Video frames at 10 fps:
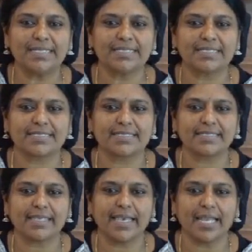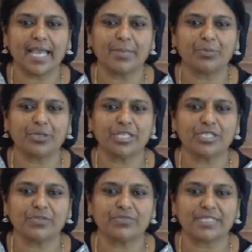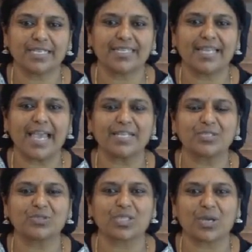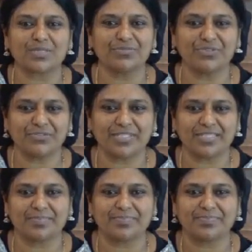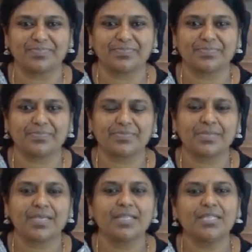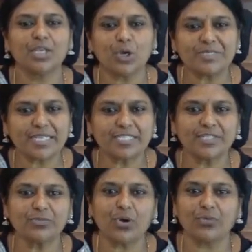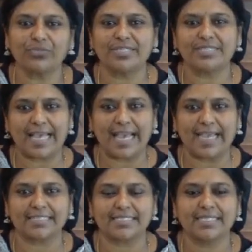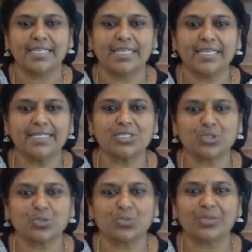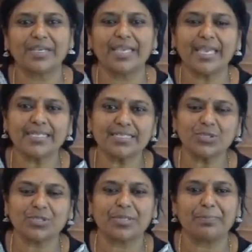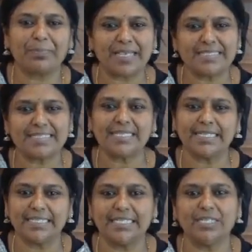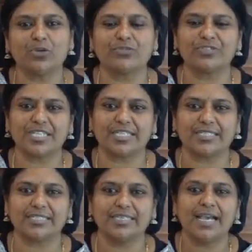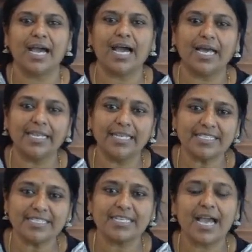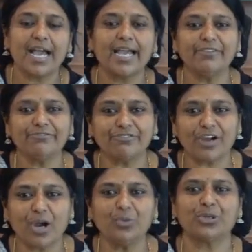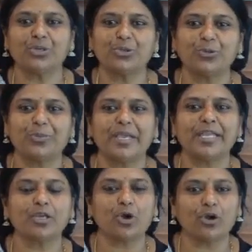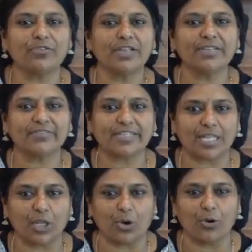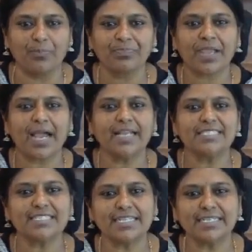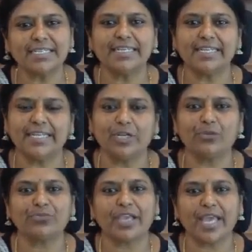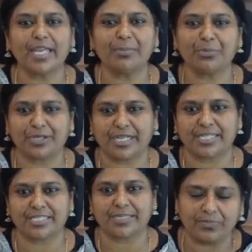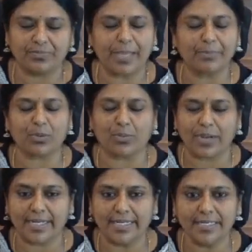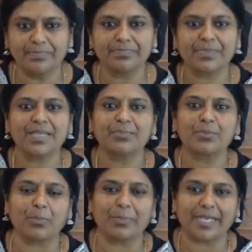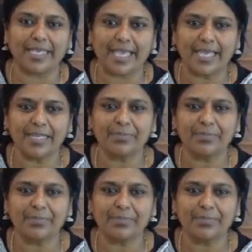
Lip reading: Justice Care and Protection of Children Act 2015. The objective of this act is to cater to the basic need of children alleged and found to be in conflict with law and children in need of care and protection by providing proper care,